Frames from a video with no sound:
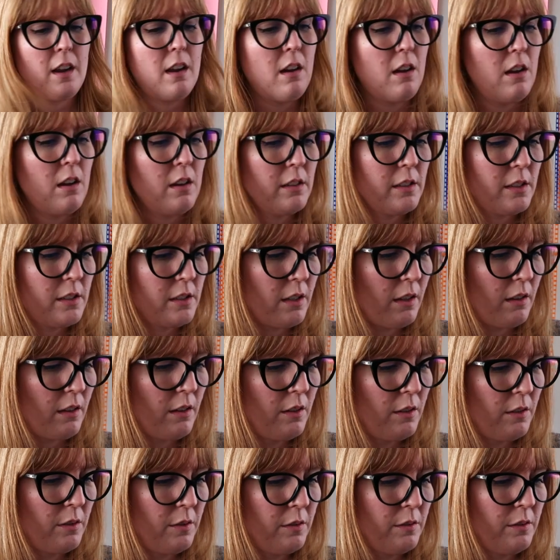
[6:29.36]
I
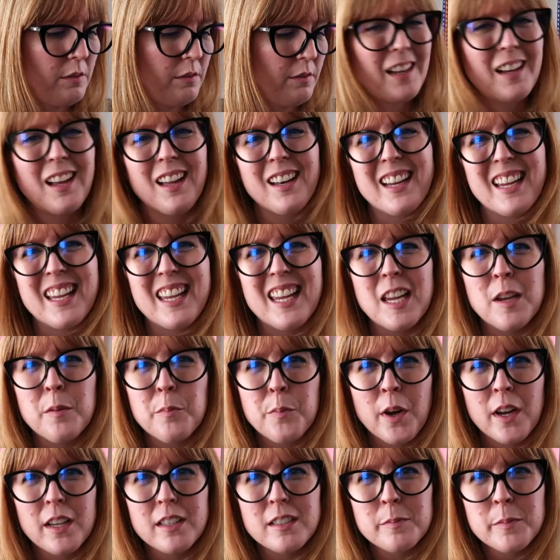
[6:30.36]
also, I got a
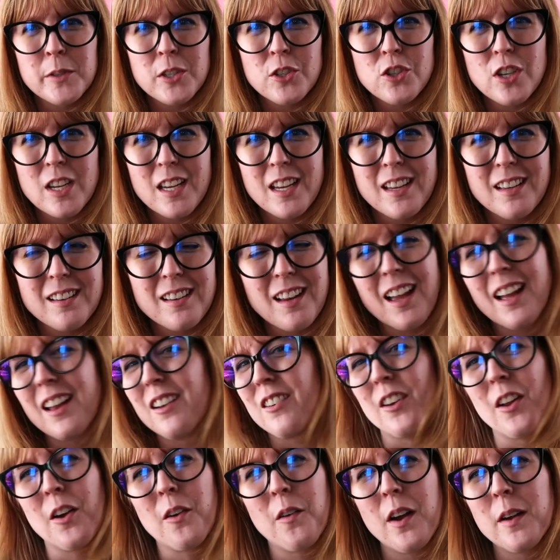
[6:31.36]
heat press machine. I
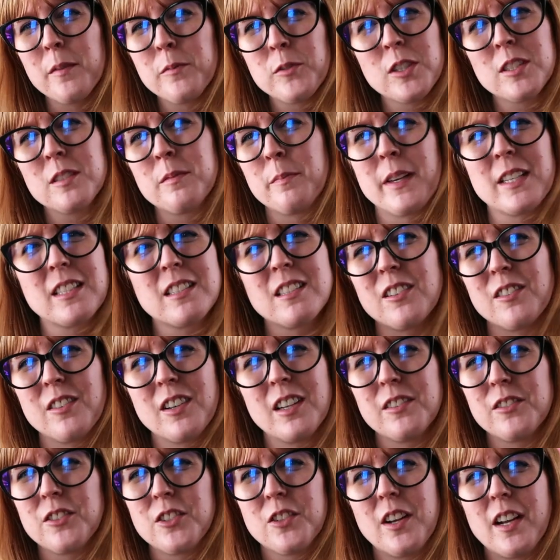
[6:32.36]
don't know, I'm just messing
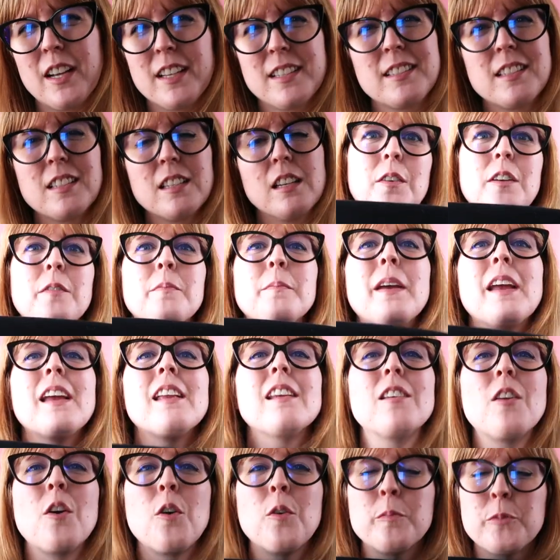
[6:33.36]
around, you guys. We've
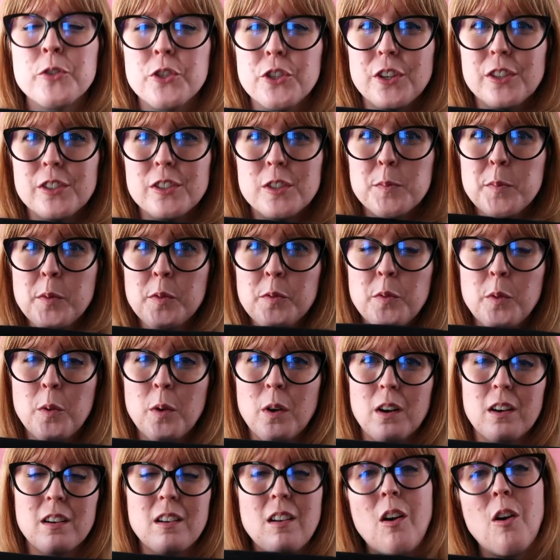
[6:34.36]
made gnome shirts
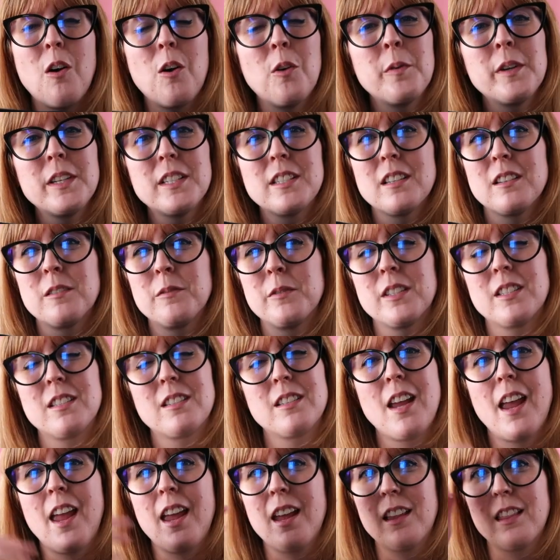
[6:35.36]
before and all we did was
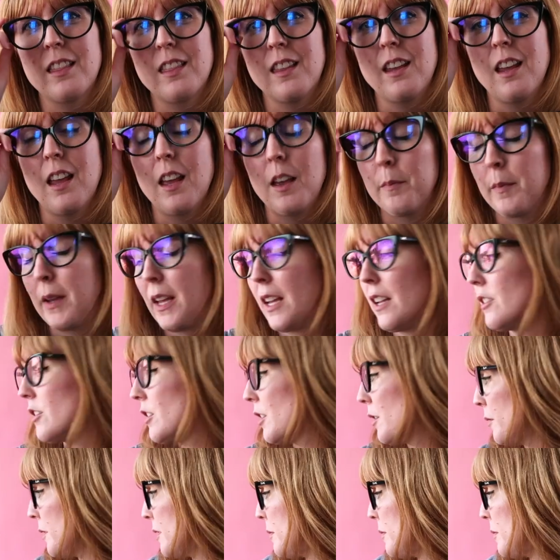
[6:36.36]
take the image. It